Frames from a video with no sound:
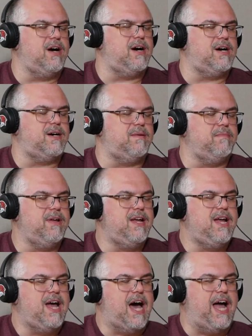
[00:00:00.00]

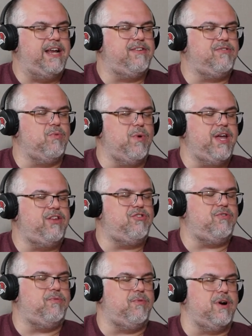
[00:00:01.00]
I
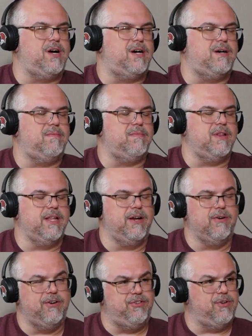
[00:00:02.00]
switched from
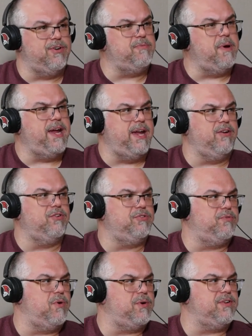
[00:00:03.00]
literature as my English
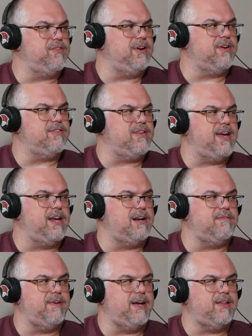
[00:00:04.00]
focus here at
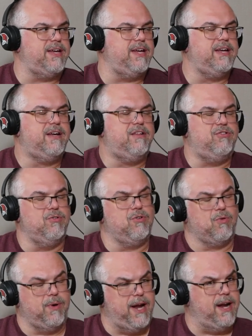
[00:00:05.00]
Saginaw Valley to
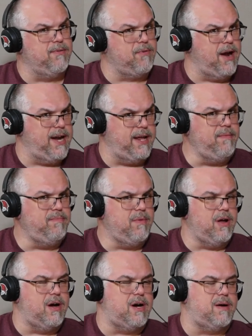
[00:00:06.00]
creative writing.
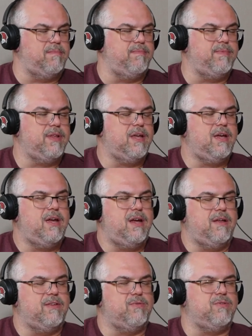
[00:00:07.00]

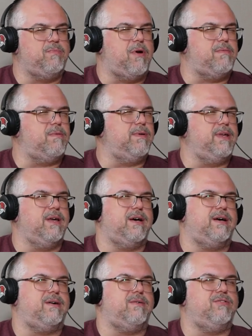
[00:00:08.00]
This was probably
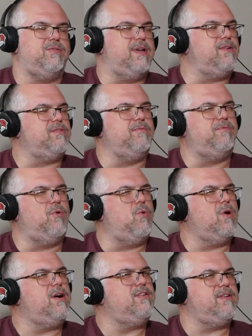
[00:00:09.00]

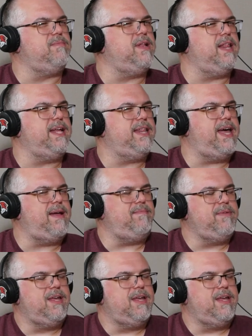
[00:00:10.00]
2004, something like that.